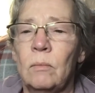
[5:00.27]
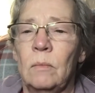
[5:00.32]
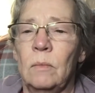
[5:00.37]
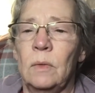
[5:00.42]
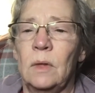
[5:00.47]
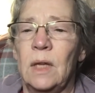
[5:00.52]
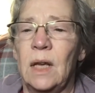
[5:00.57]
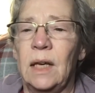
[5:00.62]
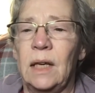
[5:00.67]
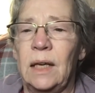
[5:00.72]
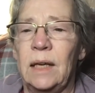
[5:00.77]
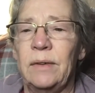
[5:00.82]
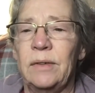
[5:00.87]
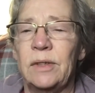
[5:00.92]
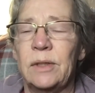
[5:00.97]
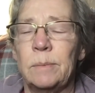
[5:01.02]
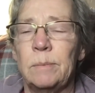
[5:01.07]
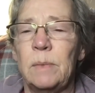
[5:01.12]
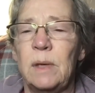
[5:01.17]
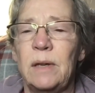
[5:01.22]
That
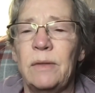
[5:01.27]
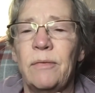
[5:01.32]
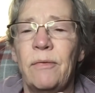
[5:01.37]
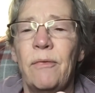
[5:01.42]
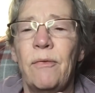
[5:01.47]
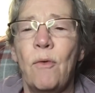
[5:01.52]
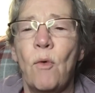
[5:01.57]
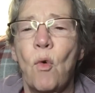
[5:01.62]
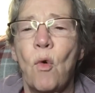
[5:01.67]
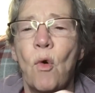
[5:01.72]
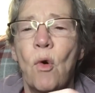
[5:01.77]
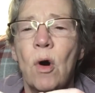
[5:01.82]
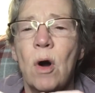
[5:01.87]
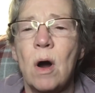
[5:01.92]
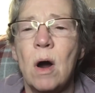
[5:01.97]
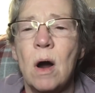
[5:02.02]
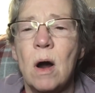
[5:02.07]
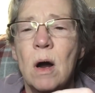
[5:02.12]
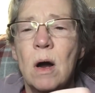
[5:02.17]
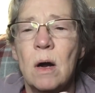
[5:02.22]
gives me
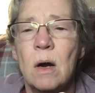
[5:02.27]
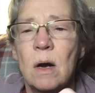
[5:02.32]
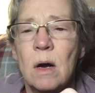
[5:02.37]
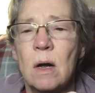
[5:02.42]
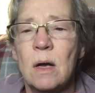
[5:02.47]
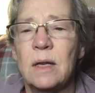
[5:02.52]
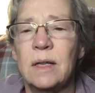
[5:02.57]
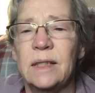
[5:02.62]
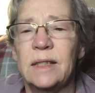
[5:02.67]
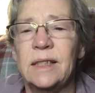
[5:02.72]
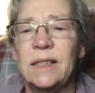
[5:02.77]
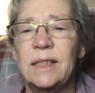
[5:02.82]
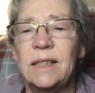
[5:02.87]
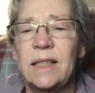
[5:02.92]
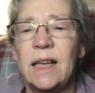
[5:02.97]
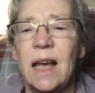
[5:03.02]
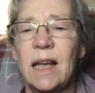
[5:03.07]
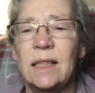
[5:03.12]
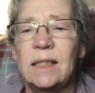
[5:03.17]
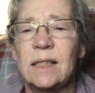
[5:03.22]
4
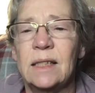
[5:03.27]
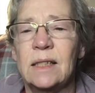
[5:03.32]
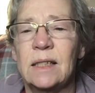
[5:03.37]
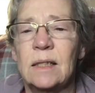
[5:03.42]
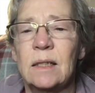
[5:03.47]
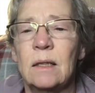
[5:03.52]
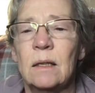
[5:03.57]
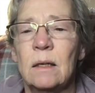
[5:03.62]
sets